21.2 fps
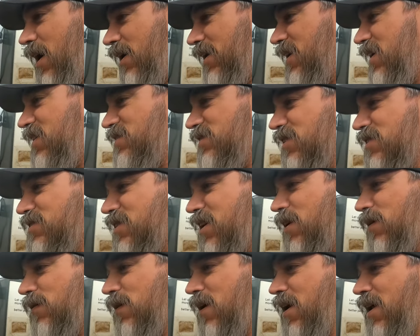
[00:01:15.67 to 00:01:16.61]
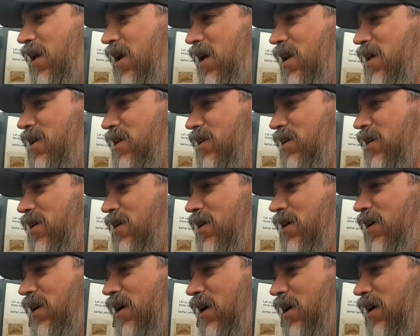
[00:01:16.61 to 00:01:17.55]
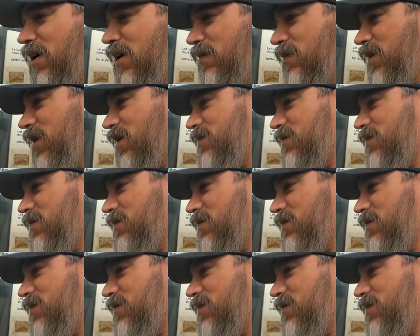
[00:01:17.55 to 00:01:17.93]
I guess let's get right at it. I've